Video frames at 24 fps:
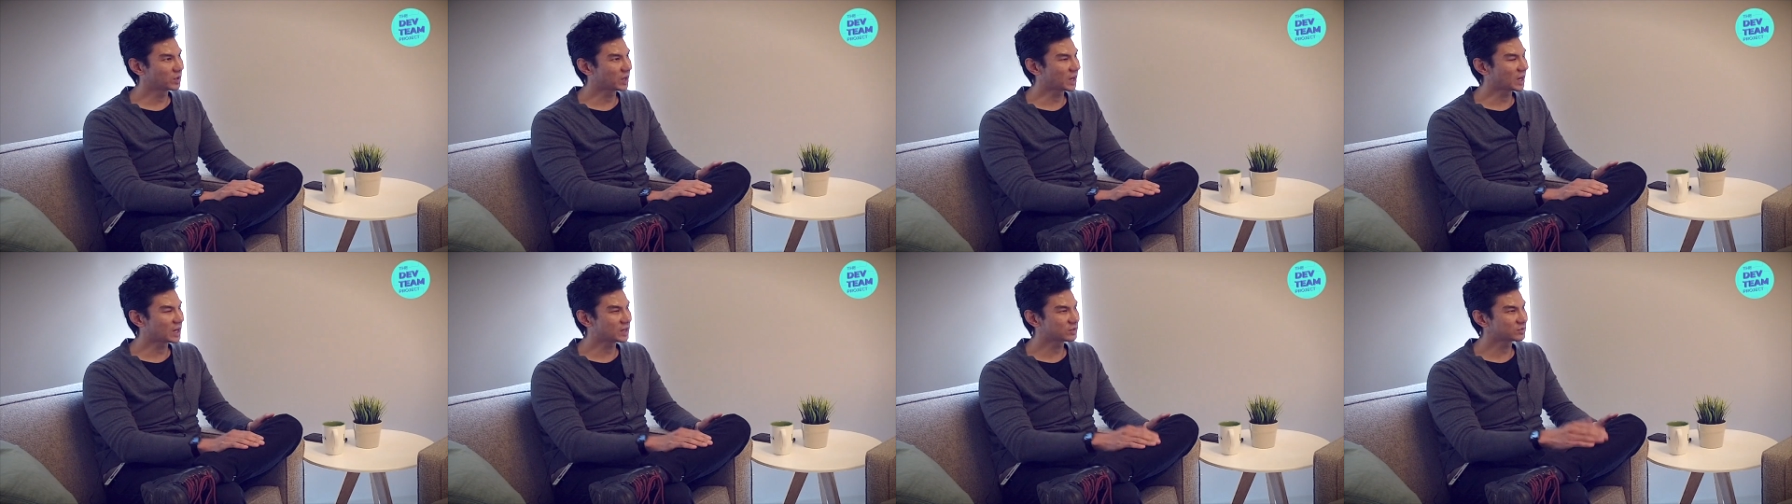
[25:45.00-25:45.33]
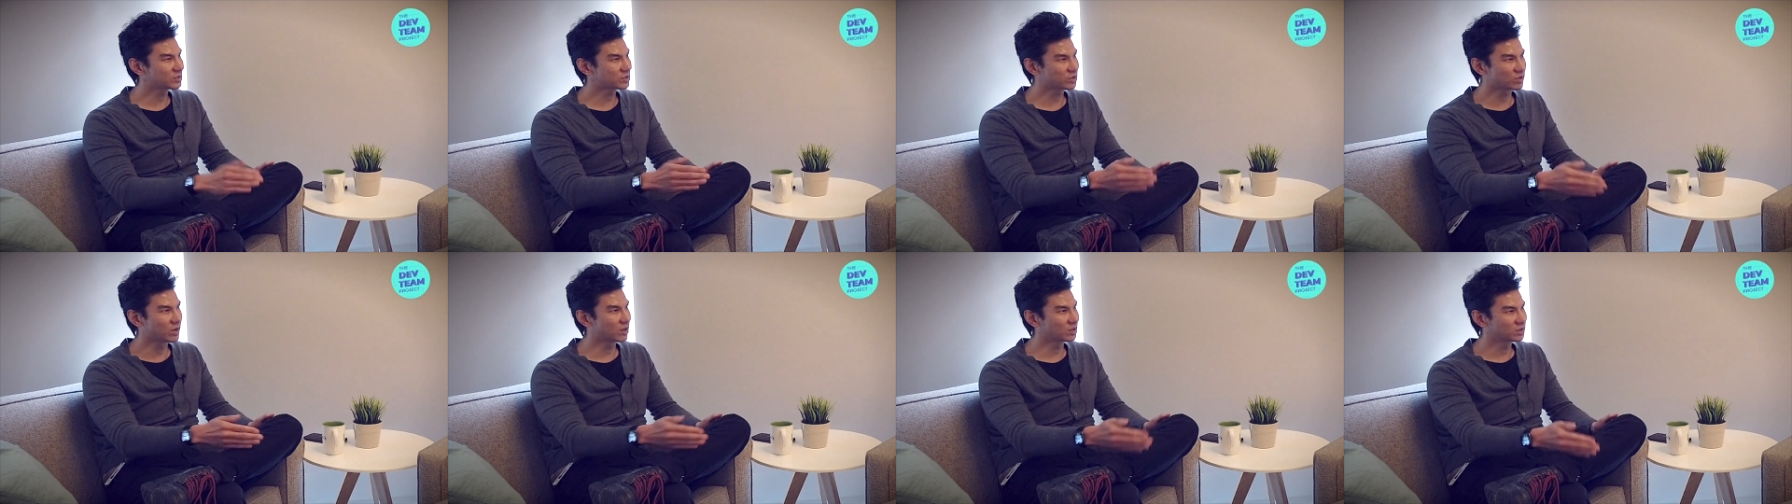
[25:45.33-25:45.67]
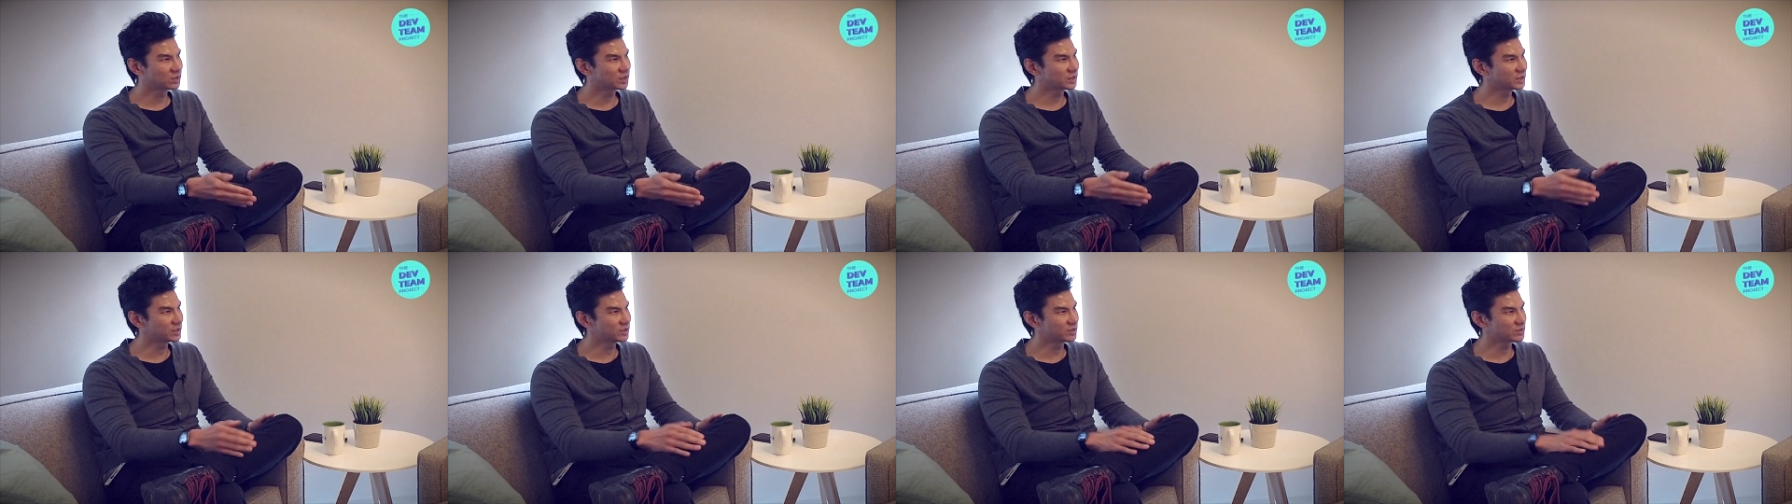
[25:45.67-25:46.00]
But how
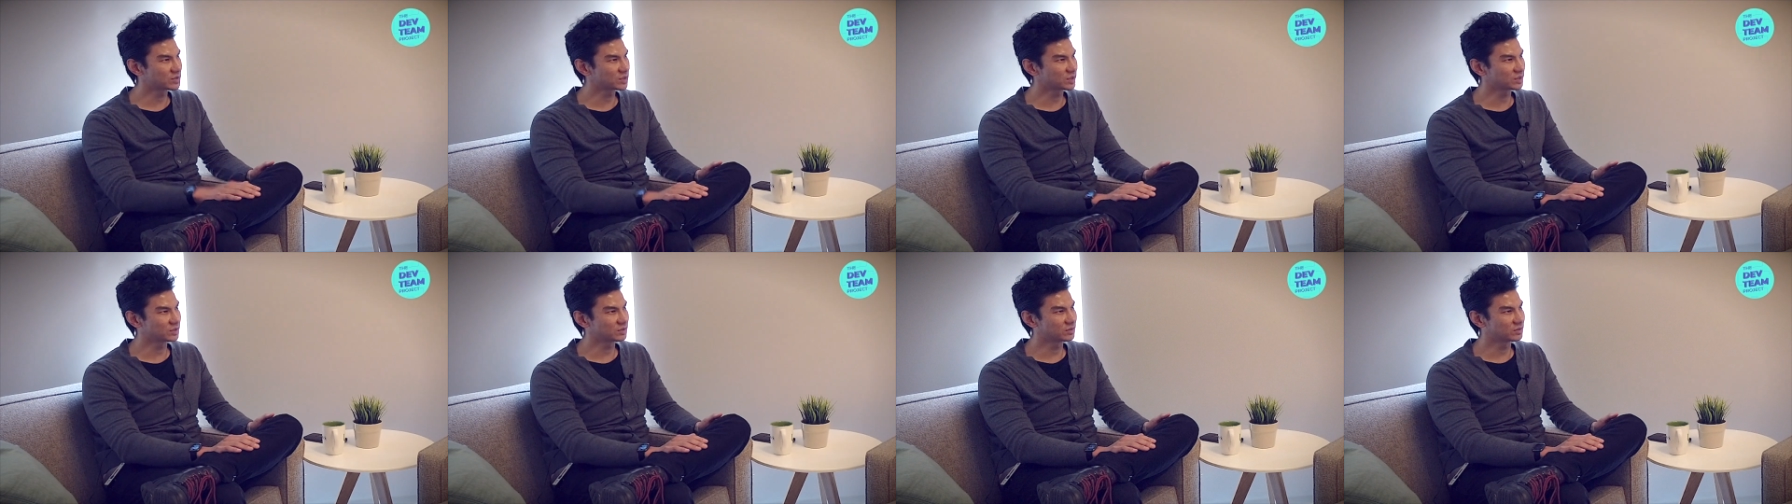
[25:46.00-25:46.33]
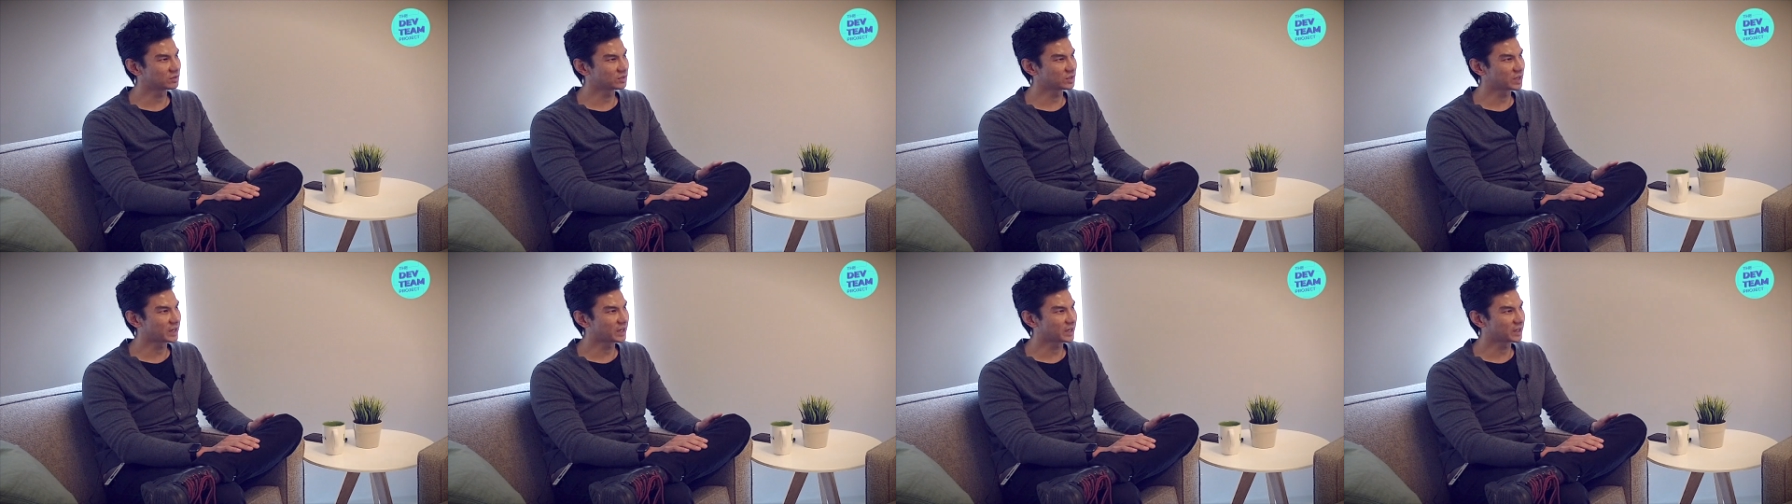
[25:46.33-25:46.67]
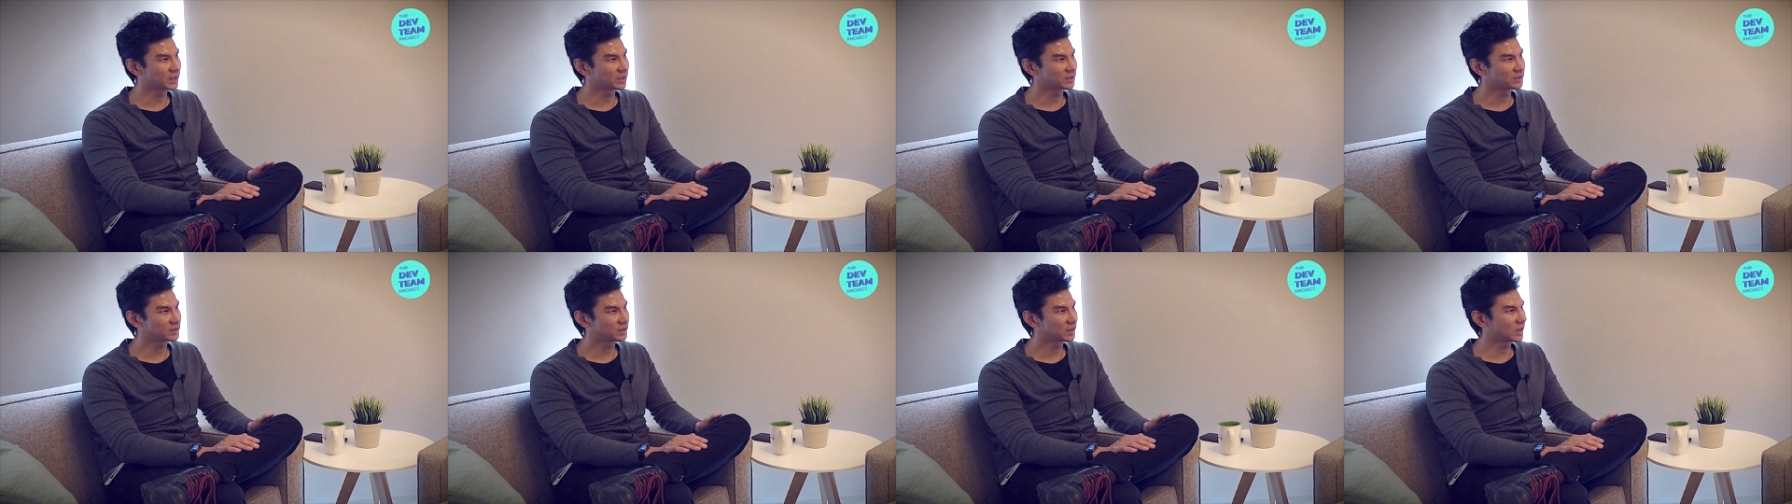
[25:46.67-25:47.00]
strongly you signal
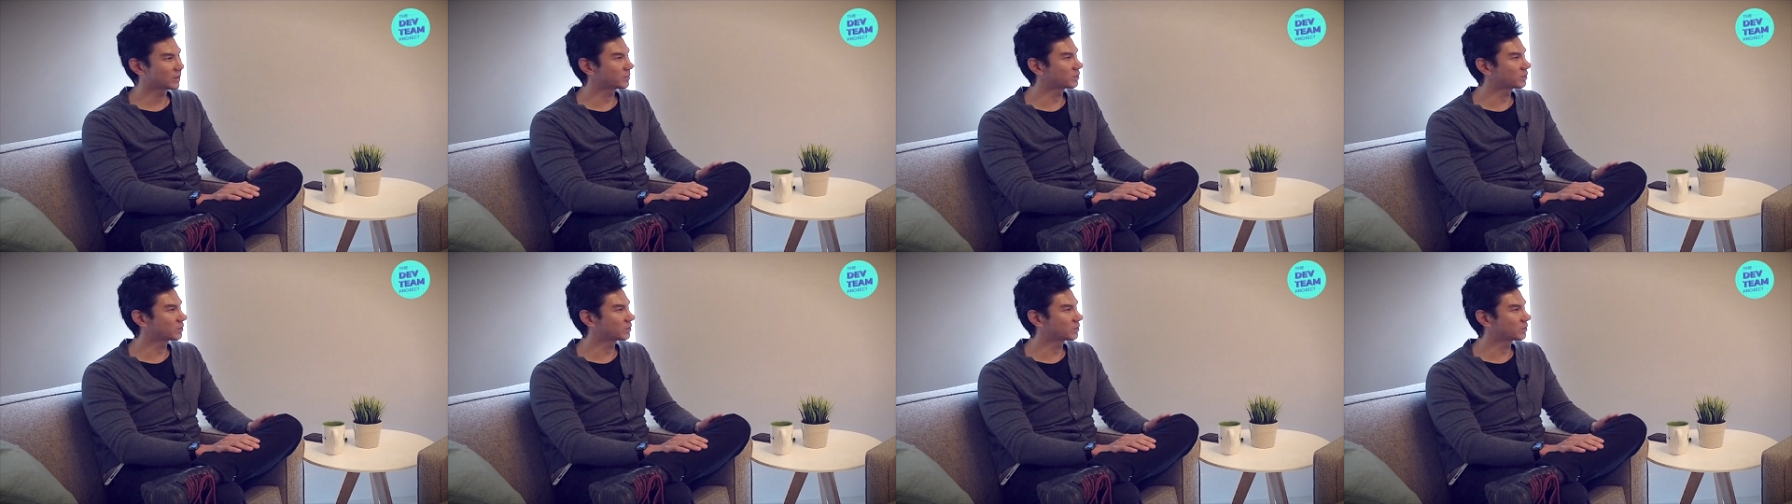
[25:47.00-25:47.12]
that,